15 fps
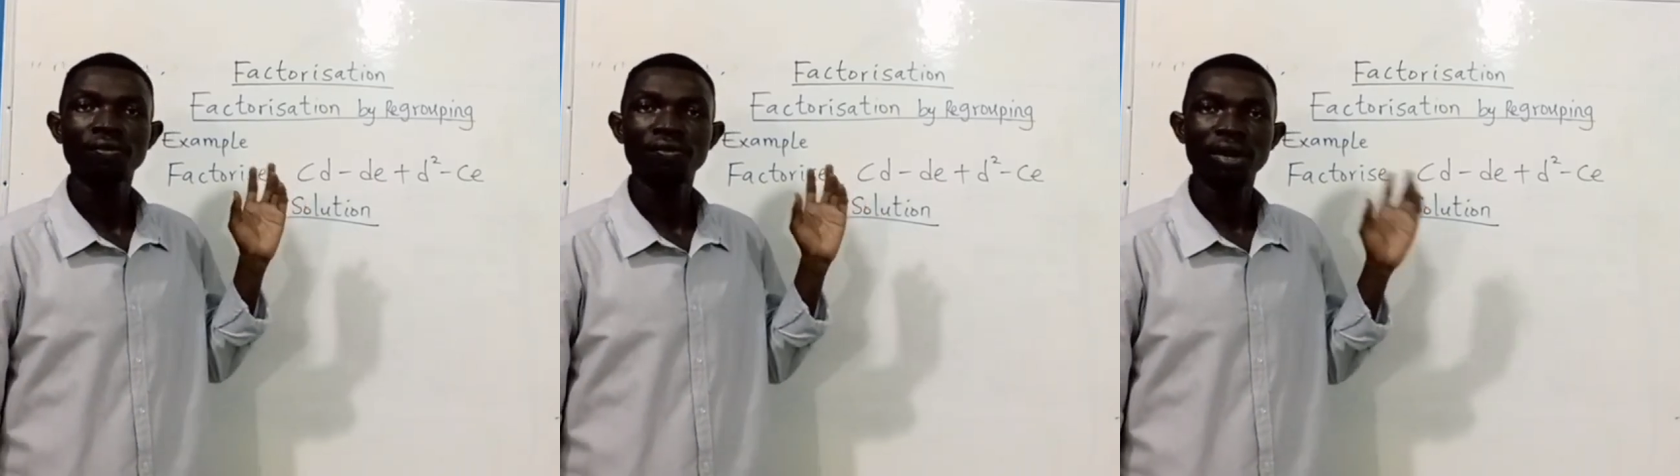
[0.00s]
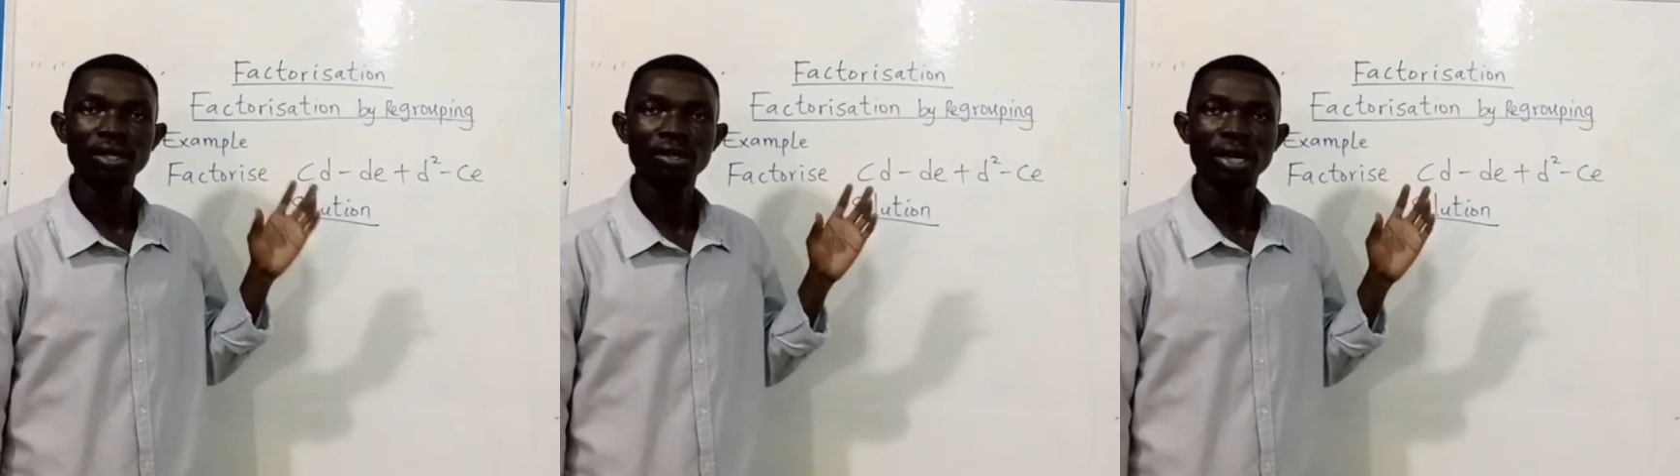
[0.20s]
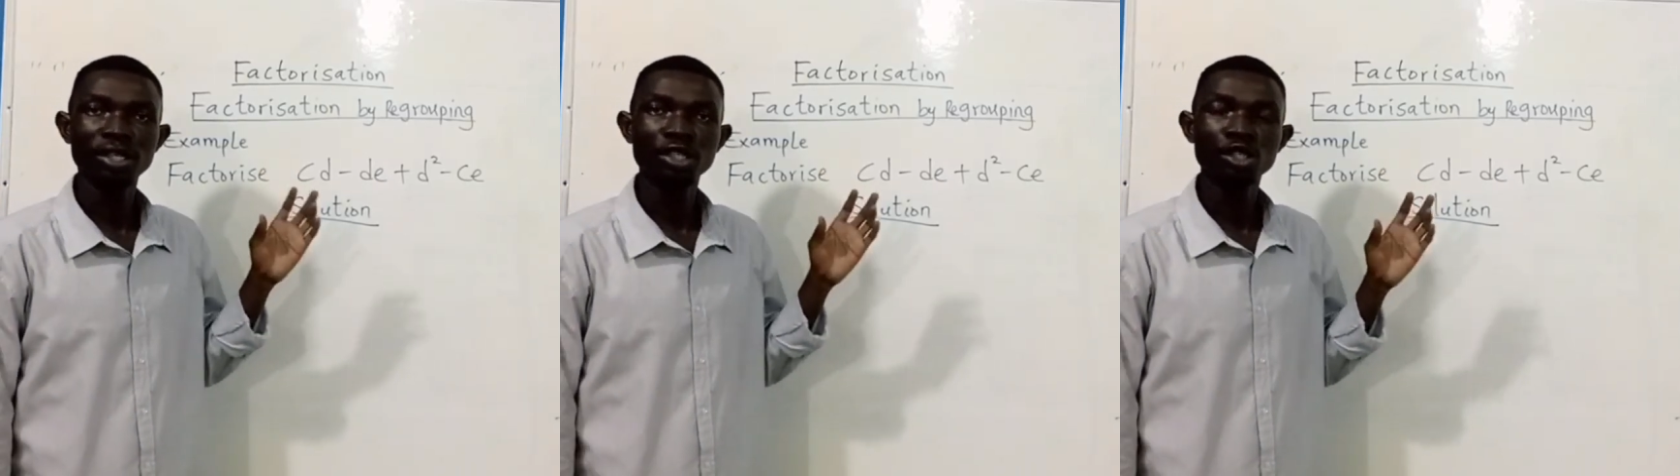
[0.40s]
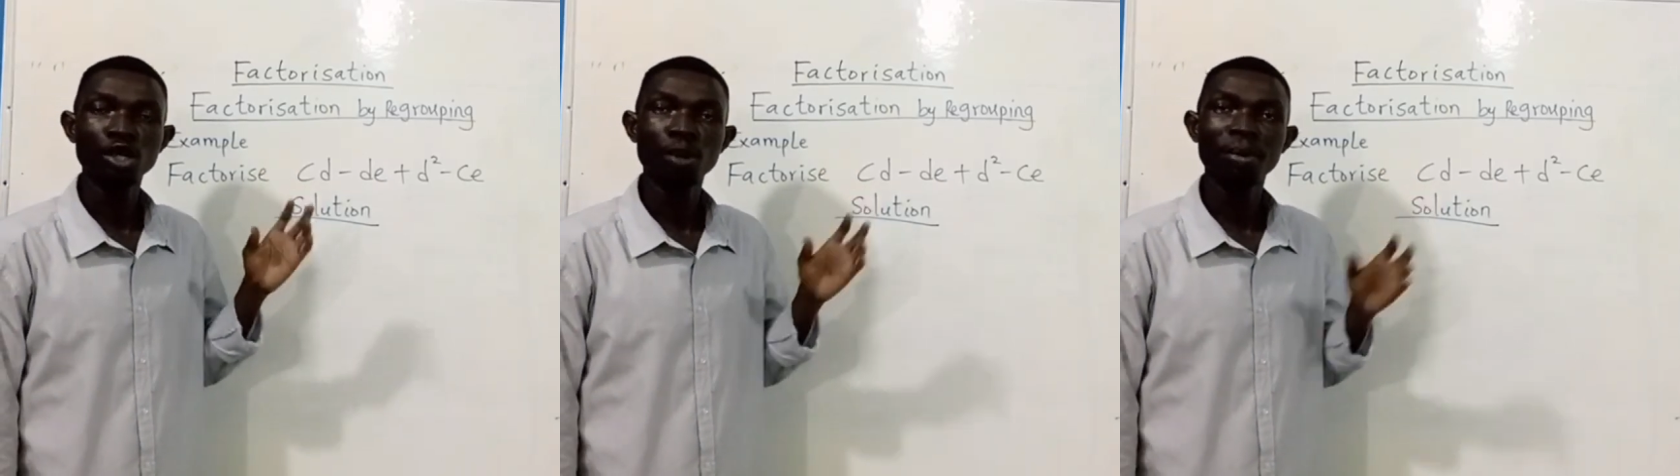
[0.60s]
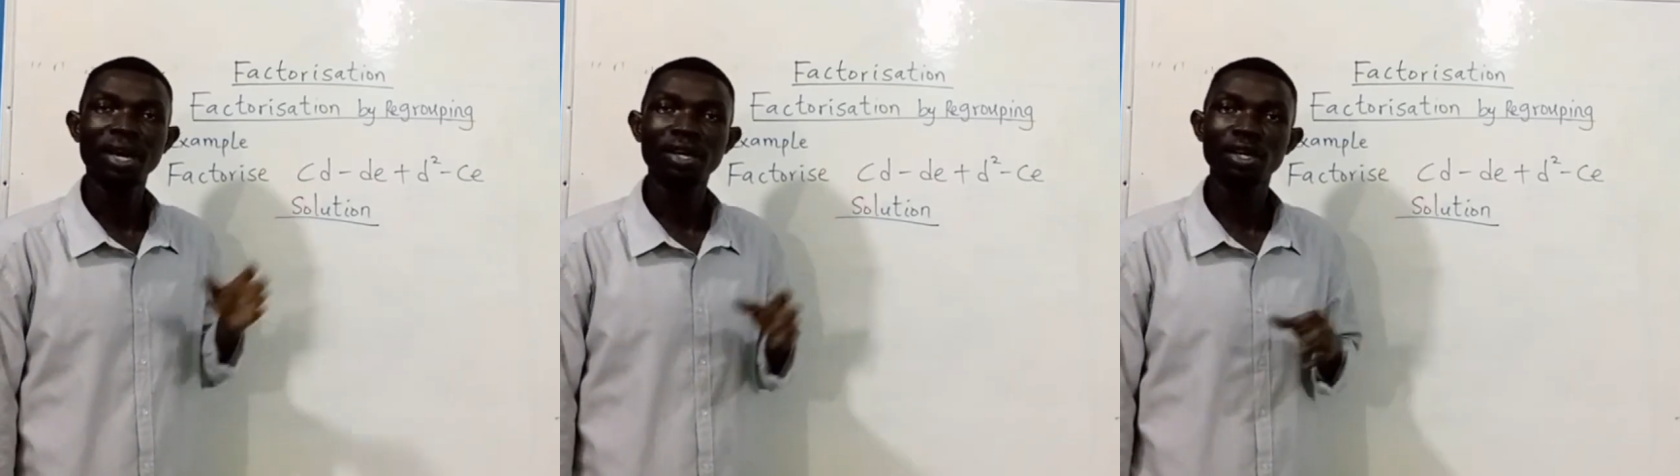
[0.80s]

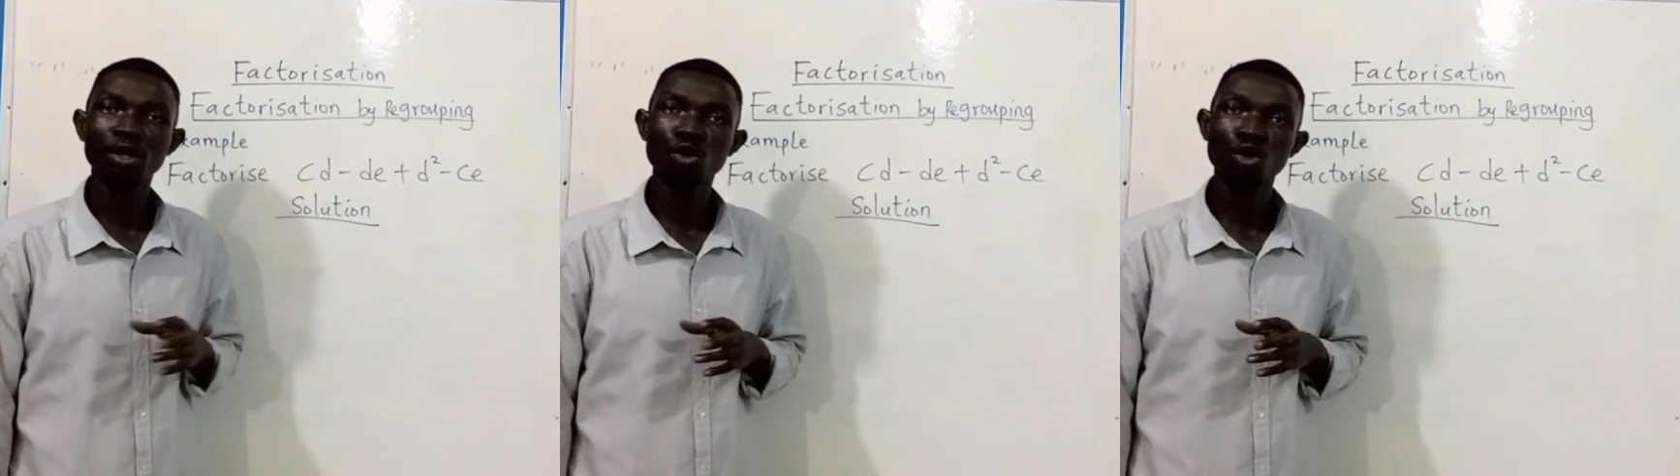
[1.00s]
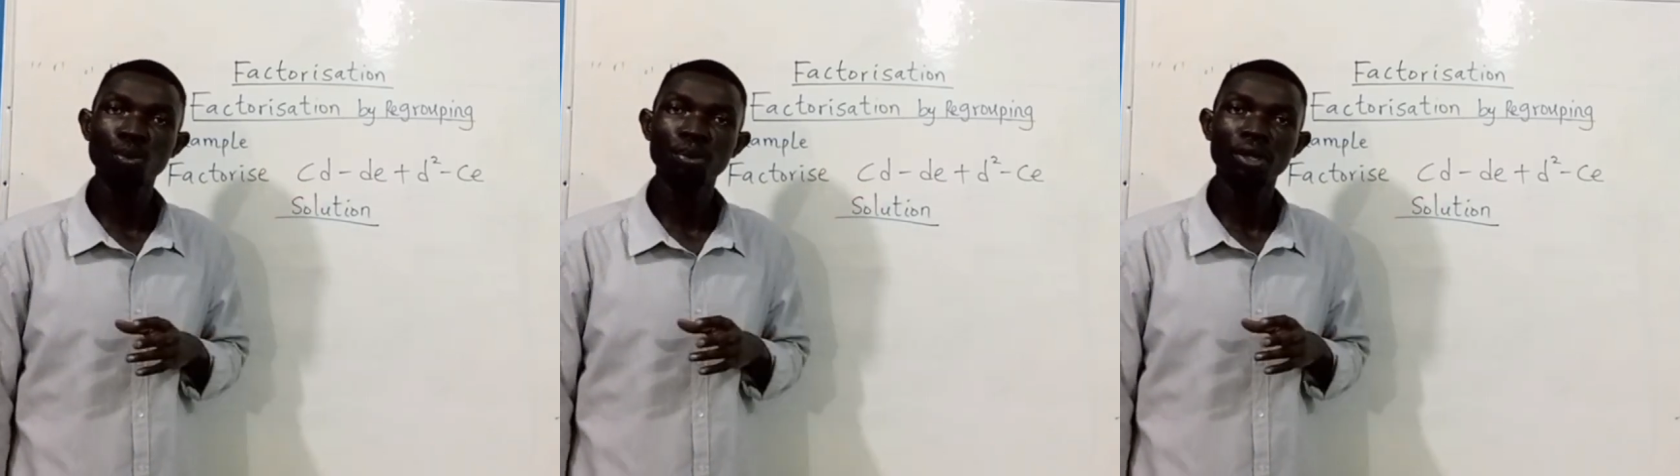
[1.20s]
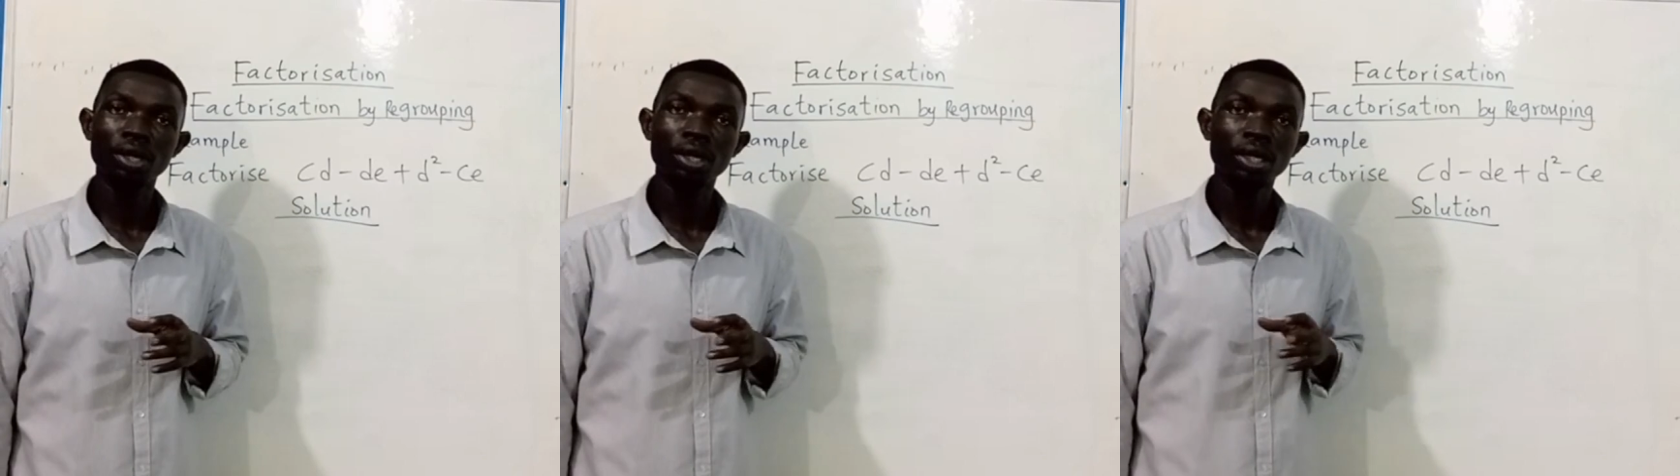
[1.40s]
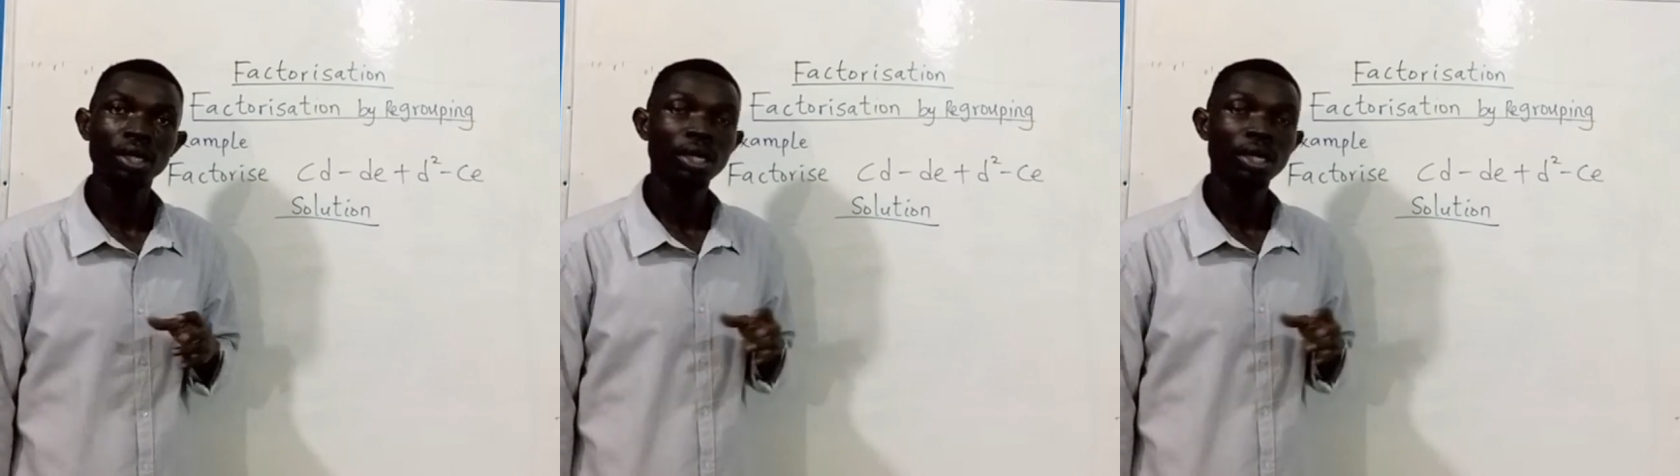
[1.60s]
factorization by regrouping.